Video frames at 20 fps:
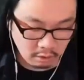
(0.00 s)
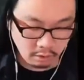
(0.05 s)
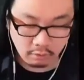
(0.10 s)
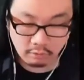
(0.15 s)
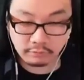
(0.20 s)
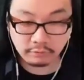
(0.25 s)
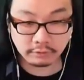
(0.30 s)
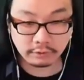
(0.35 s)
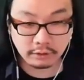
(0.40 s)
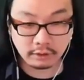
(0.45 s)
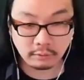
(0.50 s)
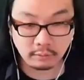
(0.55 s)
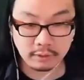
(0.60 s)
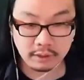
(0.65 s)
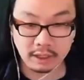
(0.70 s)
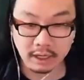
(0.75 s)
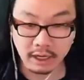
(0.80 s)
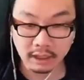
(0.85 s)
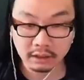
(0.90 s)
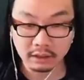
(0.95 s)
Hopefully we
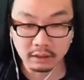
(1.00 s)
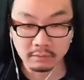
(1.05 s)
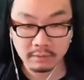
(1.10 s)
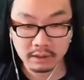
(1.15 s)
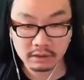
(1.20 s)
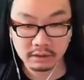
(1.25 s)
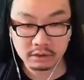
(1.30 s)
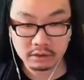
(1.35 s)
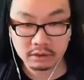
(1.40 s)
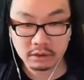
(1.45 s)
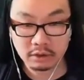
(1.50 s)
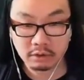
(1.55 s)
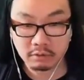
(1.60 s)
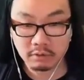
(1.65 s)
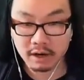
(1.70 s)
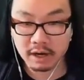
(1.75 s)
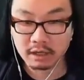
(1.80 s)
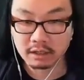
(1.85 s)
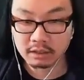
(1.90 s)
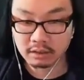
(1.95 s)
got their message
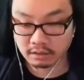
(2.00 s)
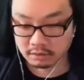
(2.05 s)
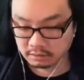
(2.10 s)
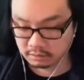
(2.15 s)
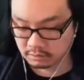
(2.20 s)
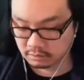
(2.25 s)
correct.